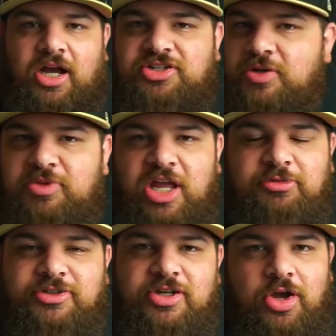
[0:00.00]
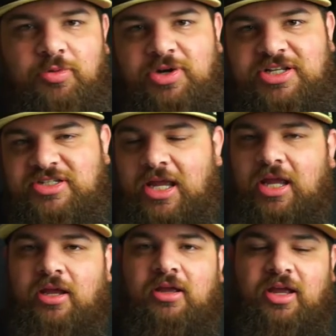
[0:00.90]
I should be able to know what he's
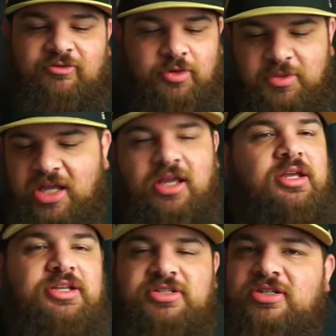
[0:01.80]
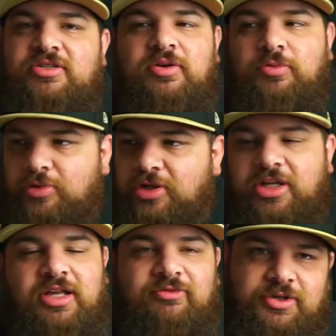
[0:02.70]
saying. And for me, he's just
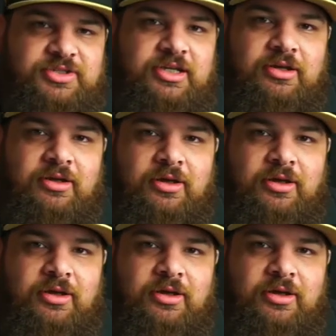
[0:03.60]
really confusing.